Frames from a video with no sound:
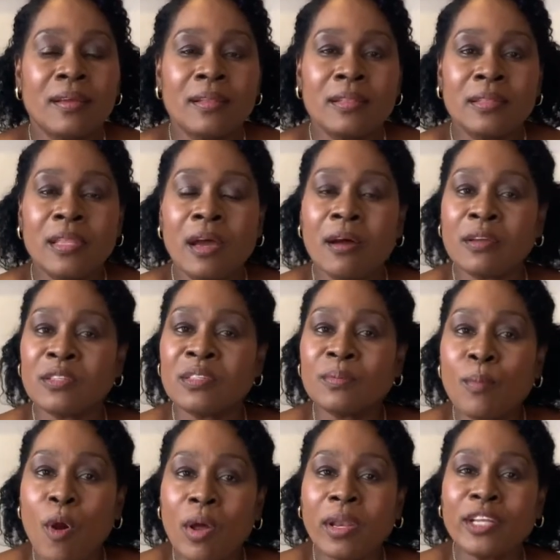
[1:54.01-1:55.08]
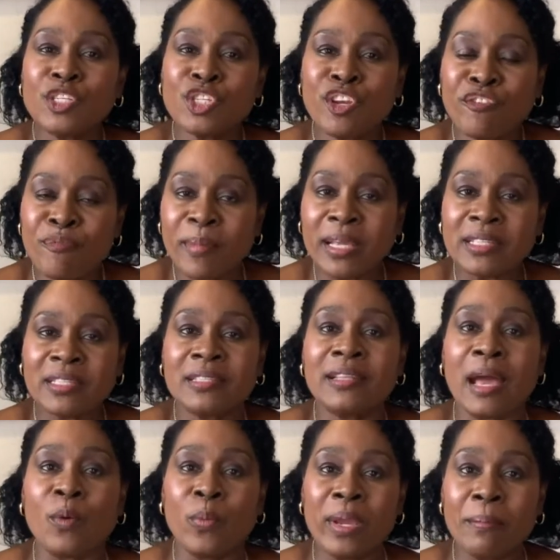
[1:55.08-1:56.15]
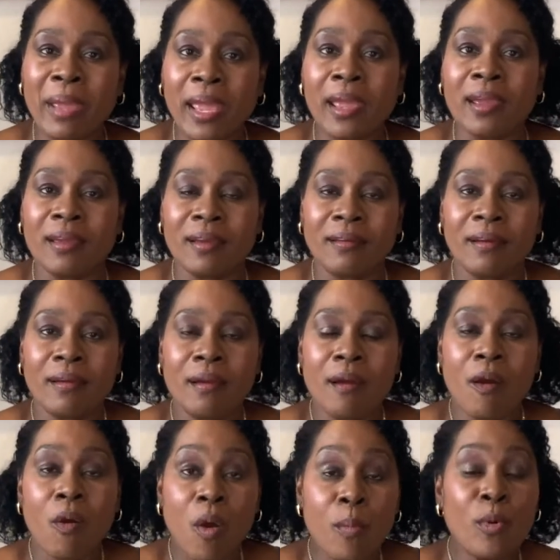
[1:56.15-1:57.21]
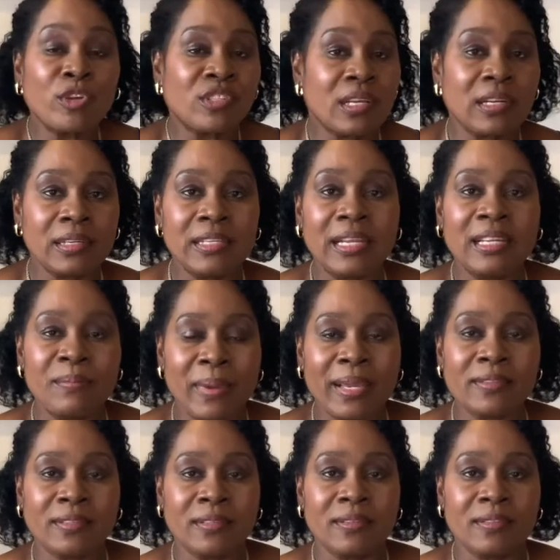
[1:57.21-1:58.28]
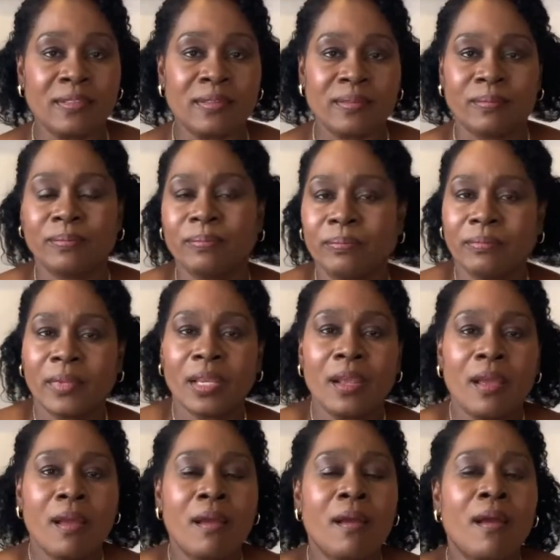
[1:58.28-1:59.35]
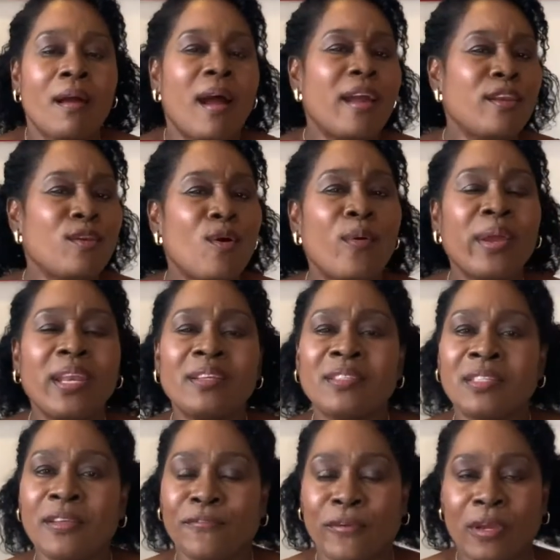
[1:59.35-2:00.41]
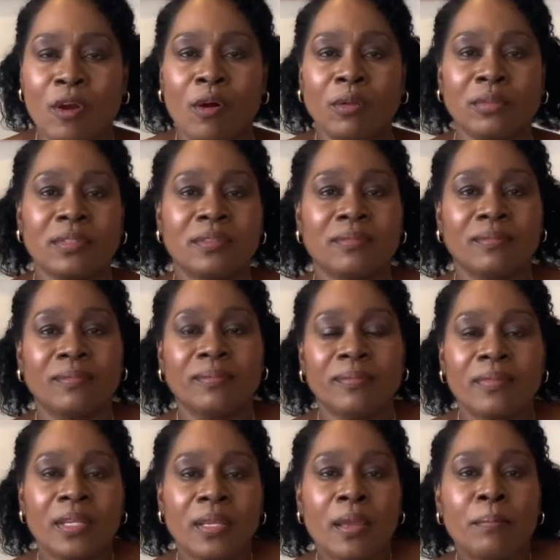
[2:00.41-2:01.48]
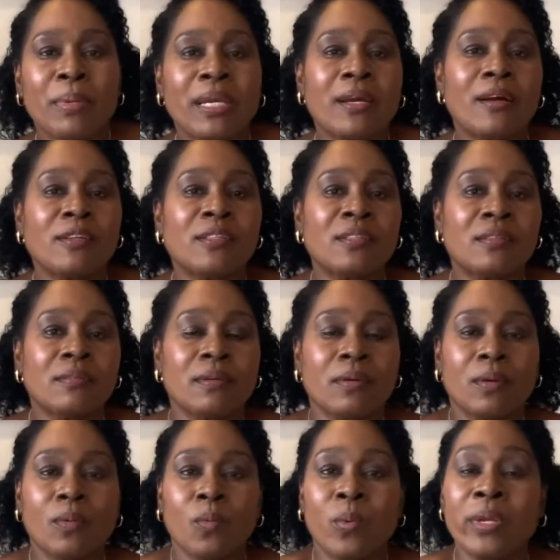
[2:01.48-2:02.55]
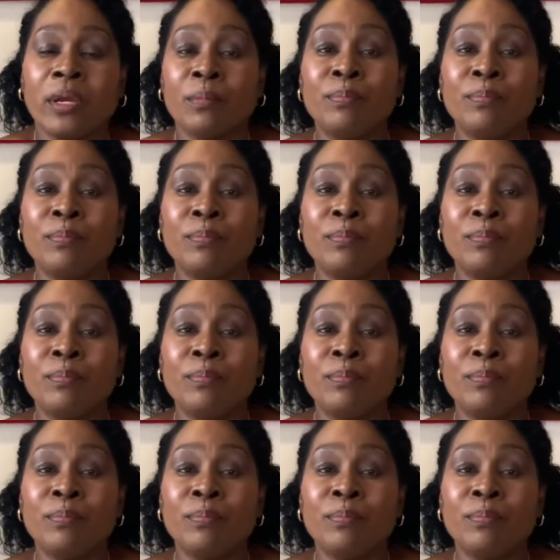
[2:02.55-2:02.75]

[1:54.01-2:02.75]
the small achievements that we make almost on a daily basis. I know it is difficult because we are